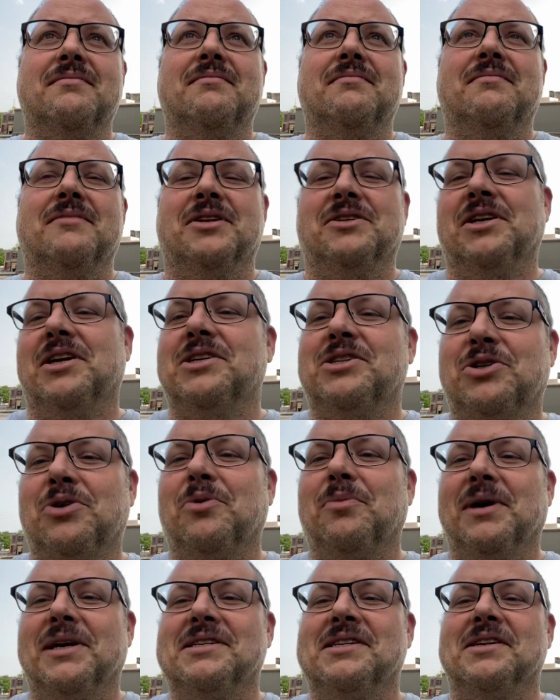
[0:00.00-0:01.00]
The judge told
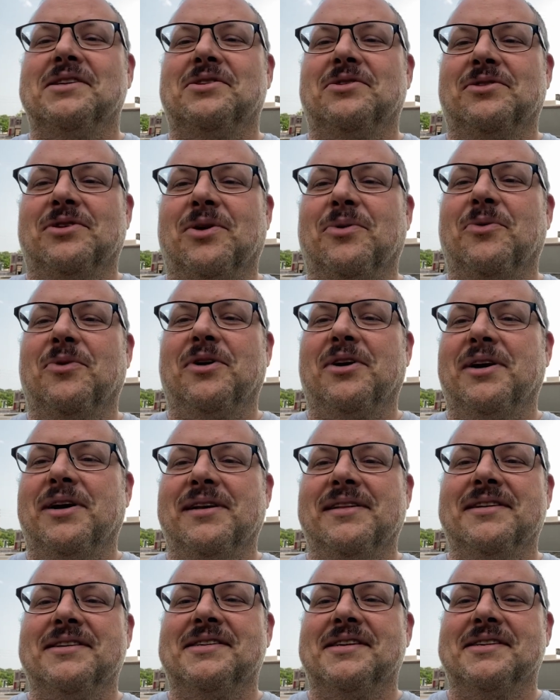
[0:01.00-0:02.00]
my sister, don't worry,
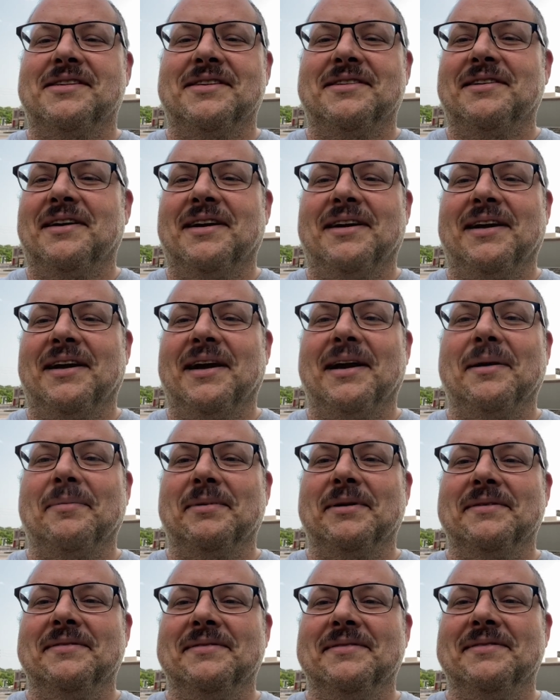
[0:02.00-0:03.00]
this isn't going to
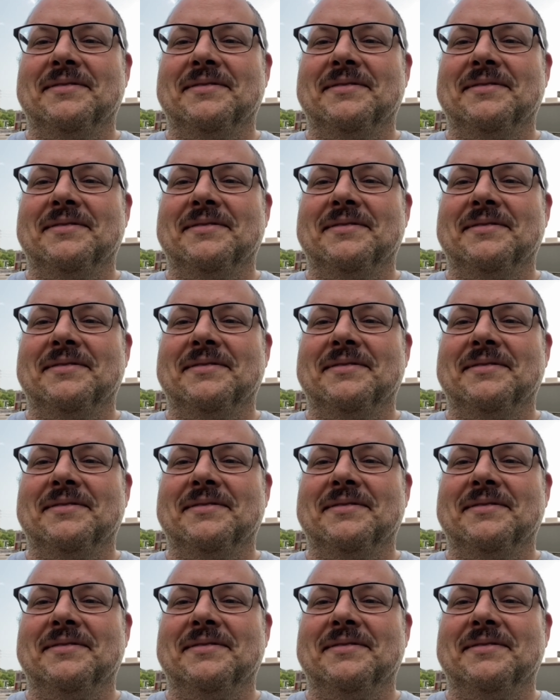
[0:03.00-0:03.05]
happen.